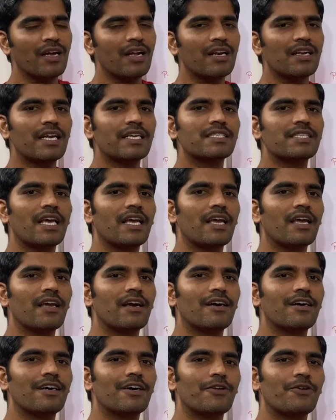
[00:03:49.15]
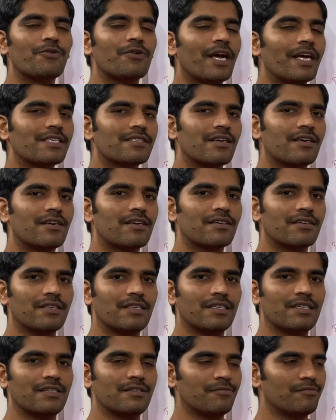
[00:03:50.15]
Let's say you guys
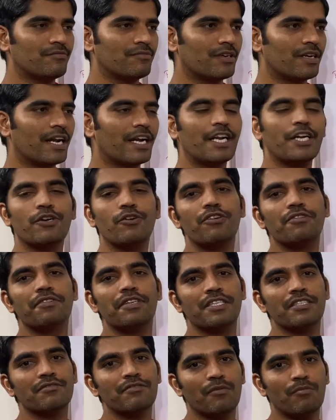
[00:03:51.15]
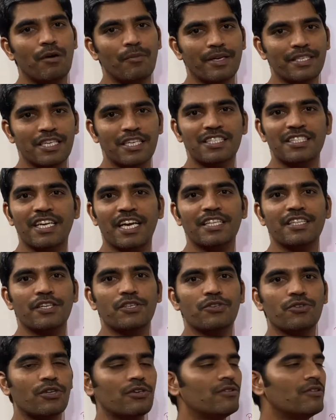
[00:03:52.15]
are getting a notification from Amazon saying that,
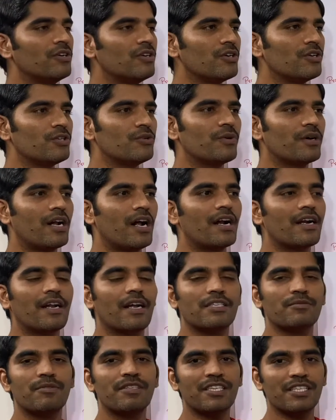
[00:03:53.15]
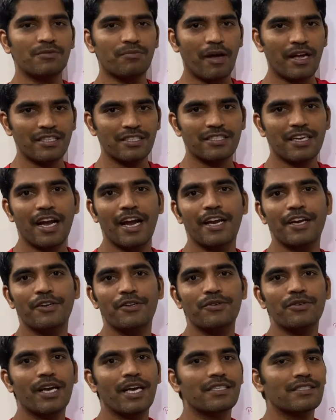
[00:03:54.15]
you know, your order has been dispatched and
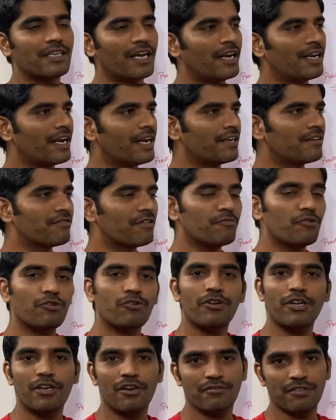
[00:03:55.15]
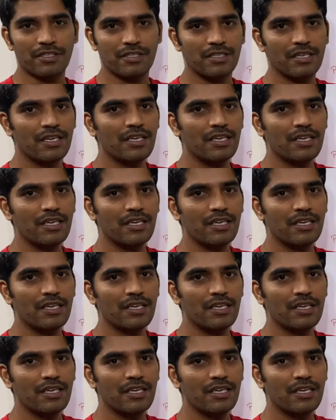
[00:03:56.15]
you guys can get it from your courier office.